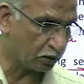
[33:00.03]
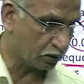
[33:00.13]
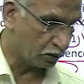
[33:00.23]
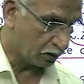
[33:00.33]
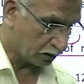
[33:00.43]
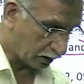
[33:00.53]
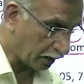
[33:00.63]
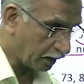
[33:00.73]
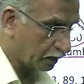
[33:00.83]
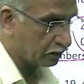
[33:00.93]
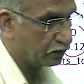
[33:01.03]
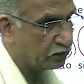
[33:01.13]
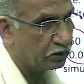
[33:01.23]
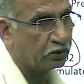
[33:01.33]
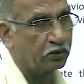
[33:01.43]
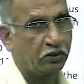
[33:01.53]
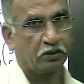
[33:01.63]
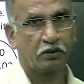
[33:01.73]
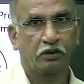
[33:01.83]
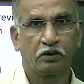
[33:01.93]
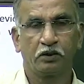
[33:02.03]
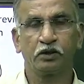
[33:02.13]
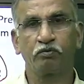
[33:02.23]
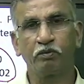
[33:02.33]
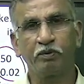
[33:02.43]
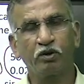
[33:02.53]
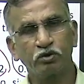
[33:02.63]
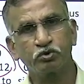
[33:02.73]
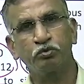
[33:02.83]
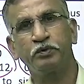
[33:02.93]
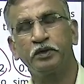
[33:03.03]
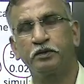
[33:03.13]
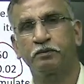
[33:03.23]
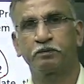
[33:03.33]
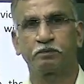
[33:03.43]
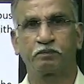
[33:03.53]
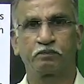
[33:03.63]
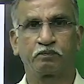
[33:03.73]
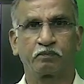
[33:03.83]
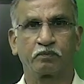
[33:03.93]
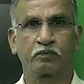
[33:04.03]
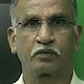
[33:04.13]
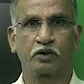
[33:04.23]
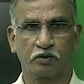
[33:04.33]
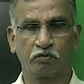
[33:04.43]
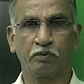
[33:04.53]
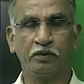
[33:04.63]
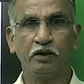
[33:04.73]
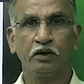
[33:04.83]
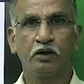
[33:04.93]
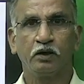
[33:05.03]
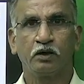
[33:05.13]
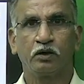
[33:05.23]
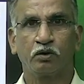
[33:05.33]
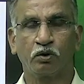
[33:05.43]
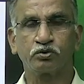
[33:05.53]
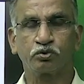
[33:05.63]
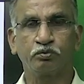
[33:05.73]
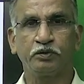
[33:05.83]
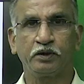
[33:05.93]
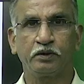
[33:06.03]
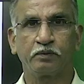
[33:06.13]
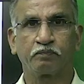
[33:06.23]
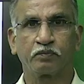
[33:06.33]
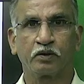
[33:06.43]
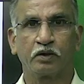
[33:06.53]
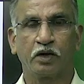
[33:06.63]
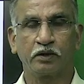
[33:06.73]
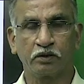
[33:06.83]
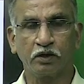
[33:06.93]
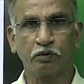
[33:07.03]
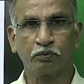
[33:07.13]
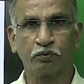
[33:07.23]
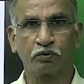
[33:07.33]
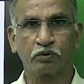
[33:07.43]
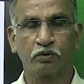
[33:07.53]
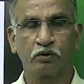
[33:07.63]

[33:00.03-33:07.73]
the cake, it will be lost to me. It will be lost to me, and therefore